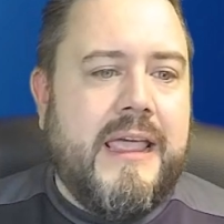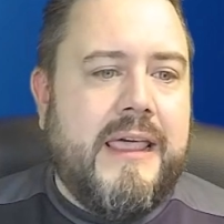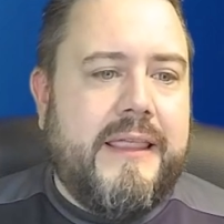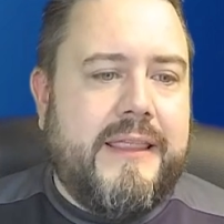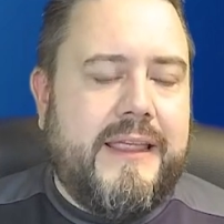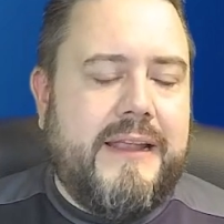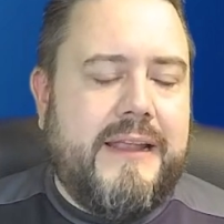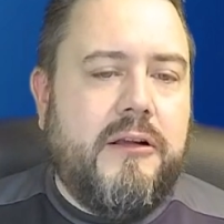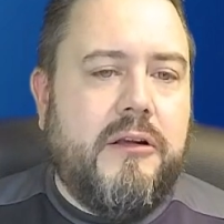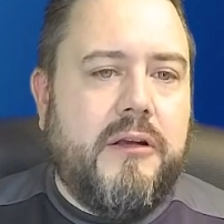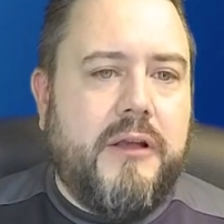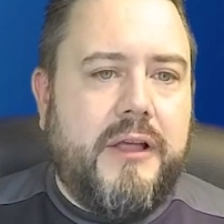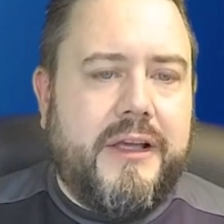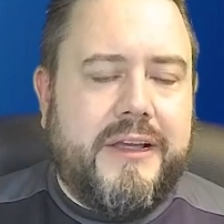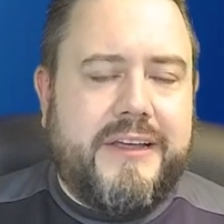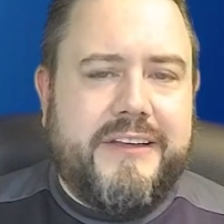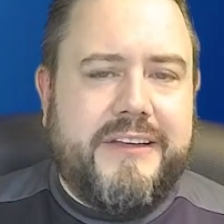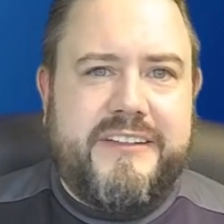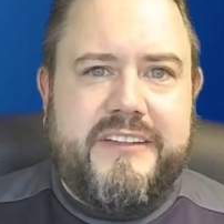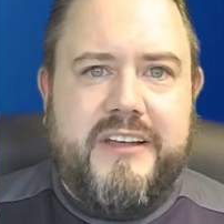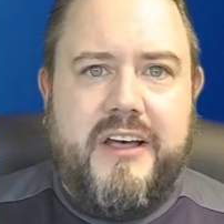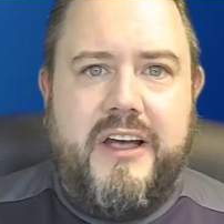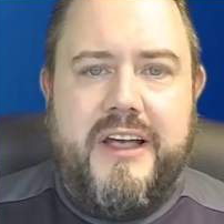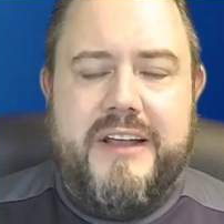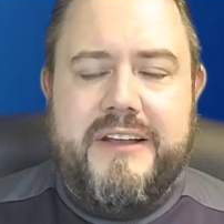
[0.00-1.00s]
They look like a
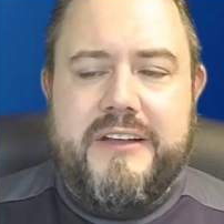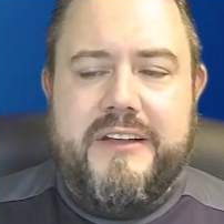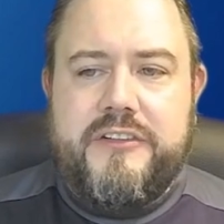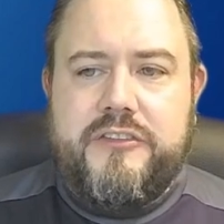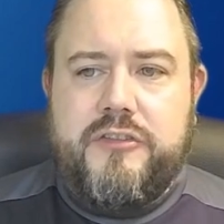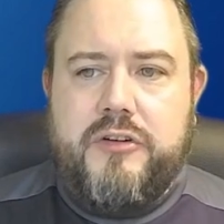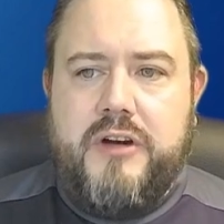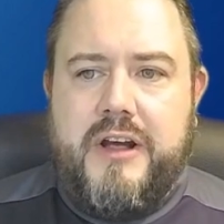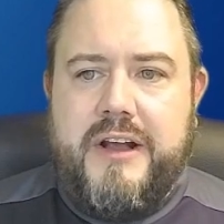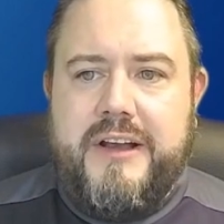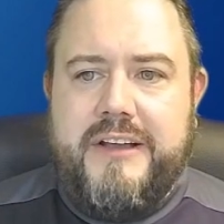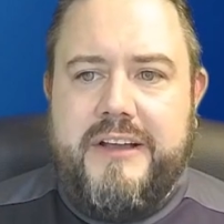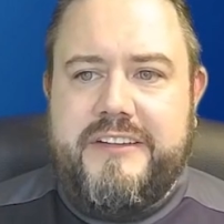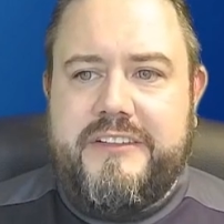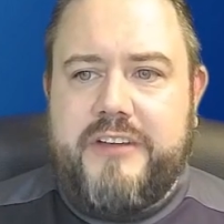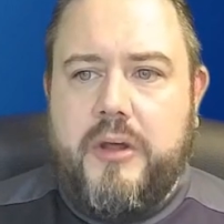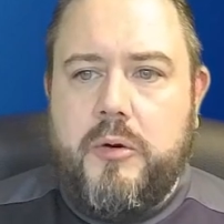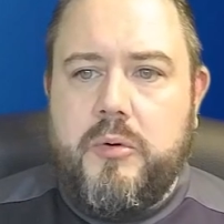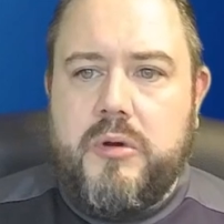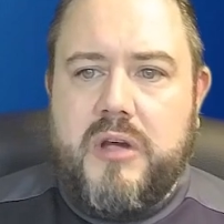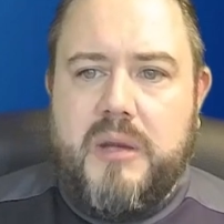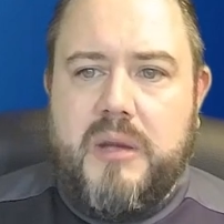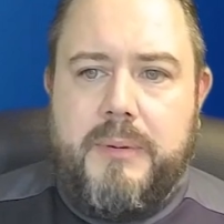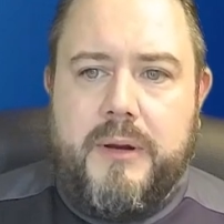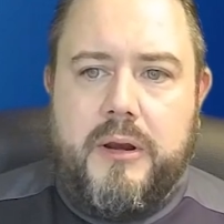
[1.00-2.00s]
side that's trying to
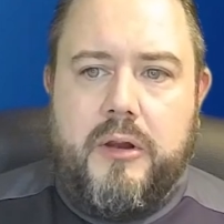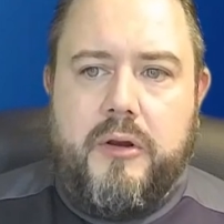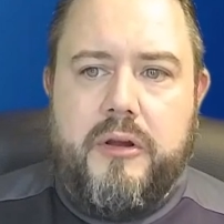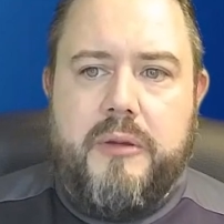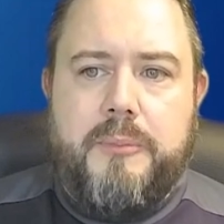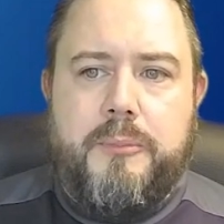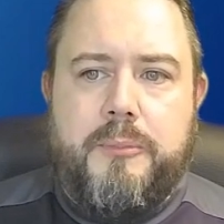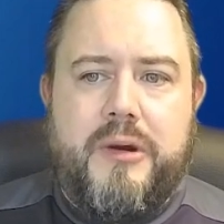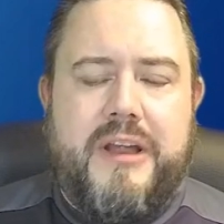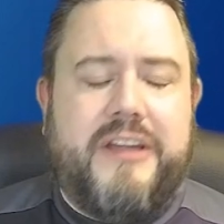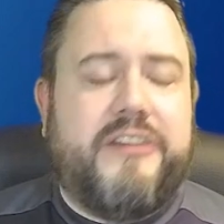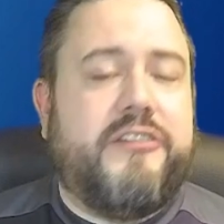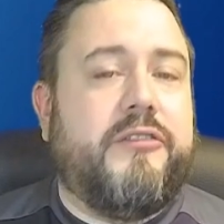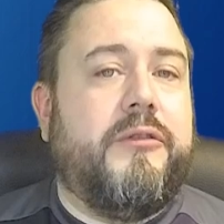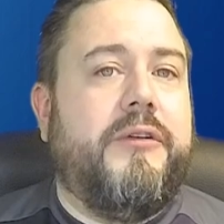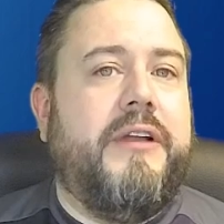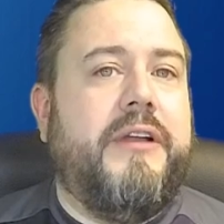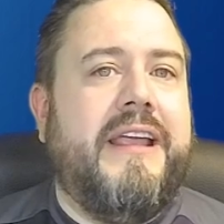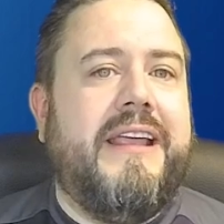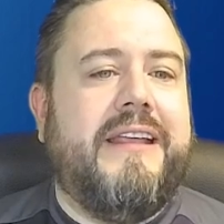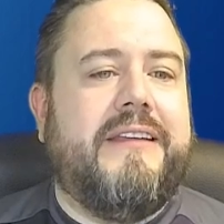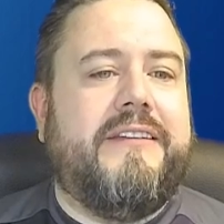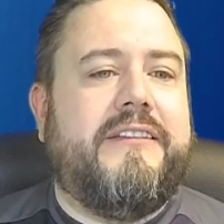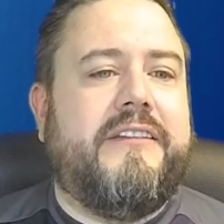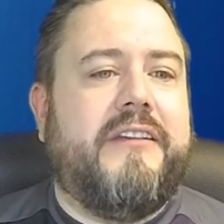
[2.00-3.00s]
soak up a lot of pressure and
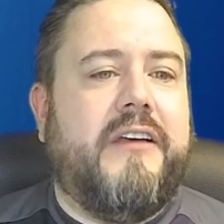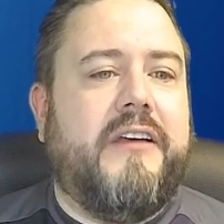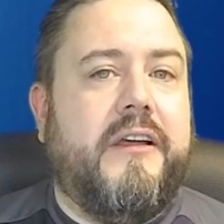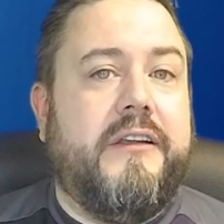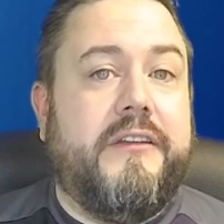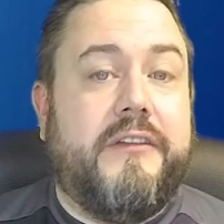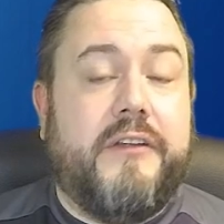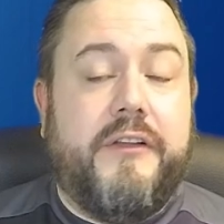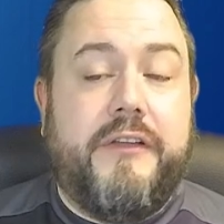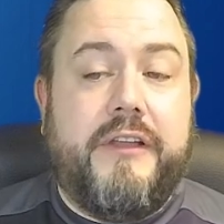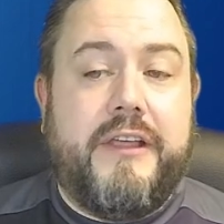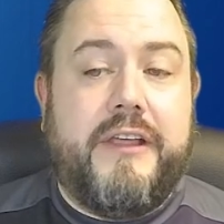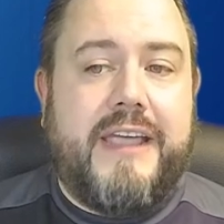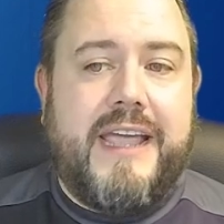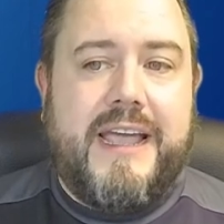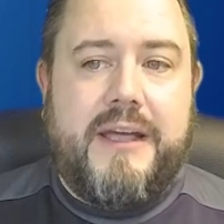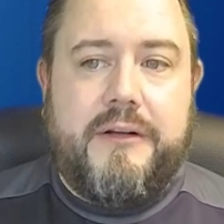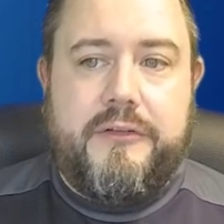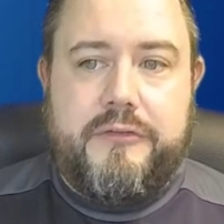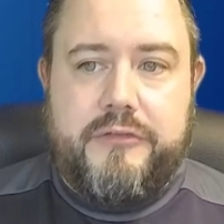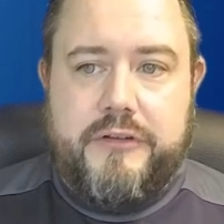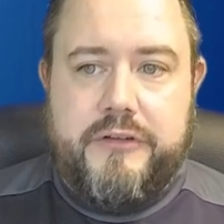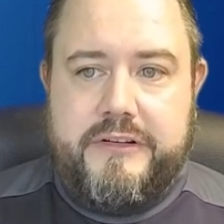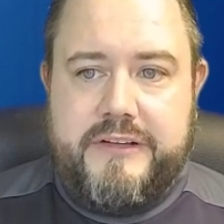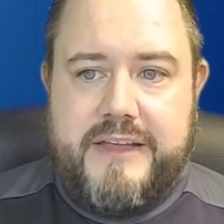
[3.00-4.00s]
hit sides on the
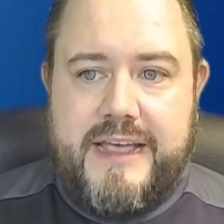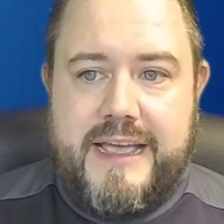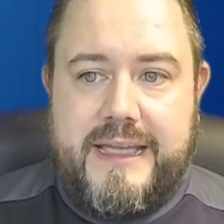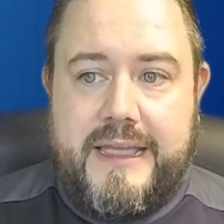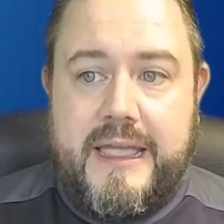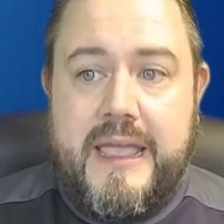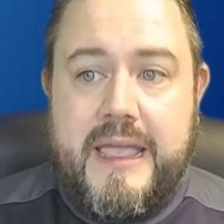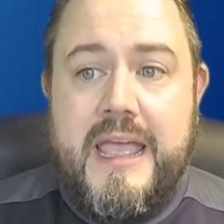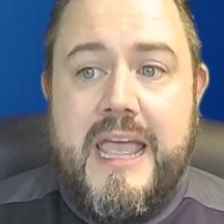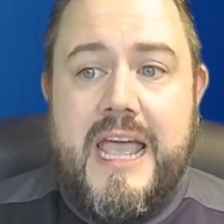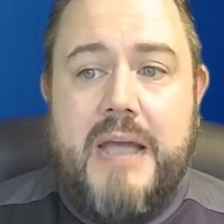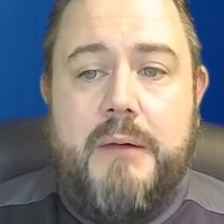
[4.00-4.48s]
counter-attack,